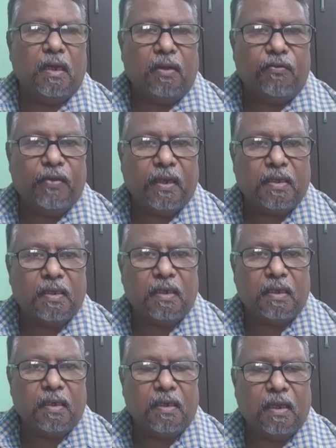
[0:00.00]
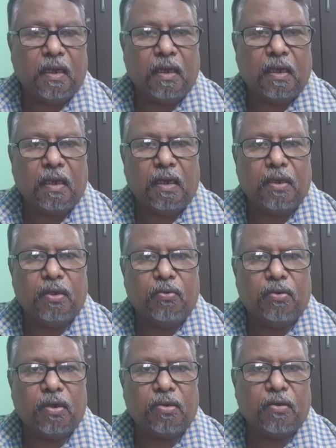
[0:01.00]
fixed in the
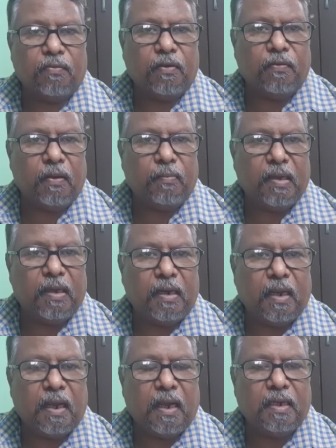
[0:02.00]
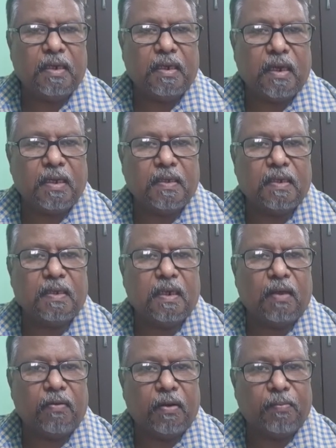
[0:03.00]
uterus of the female, and it takes its
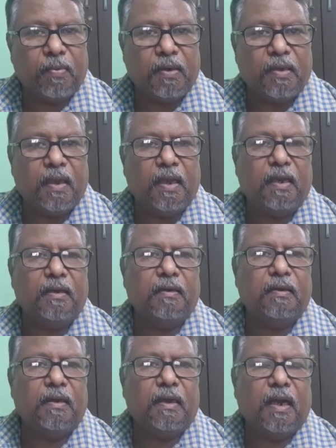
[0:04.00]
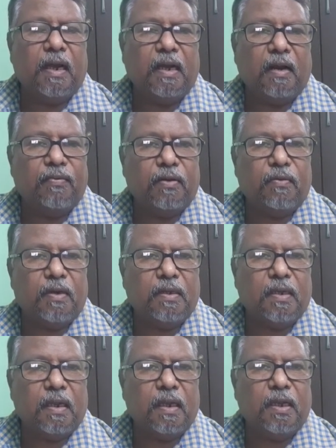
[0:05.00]
development there, and afterwards
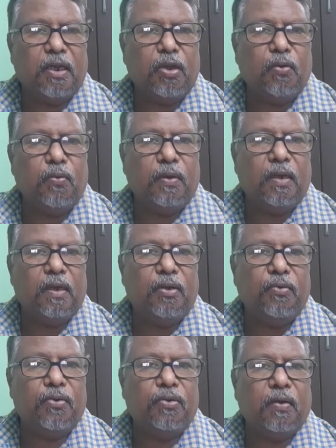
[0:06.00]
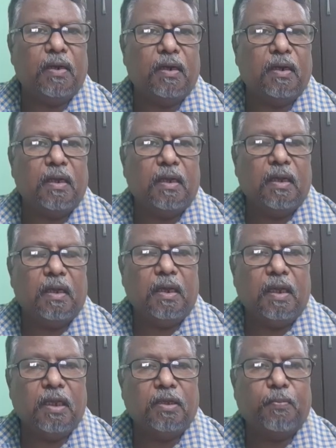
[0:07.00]
a new individual
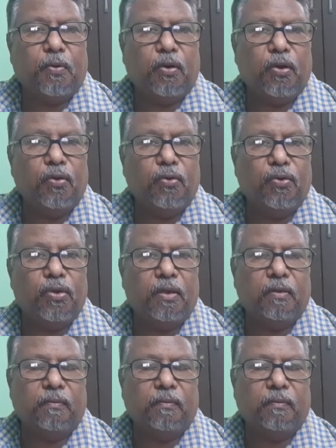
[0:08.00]
is produced.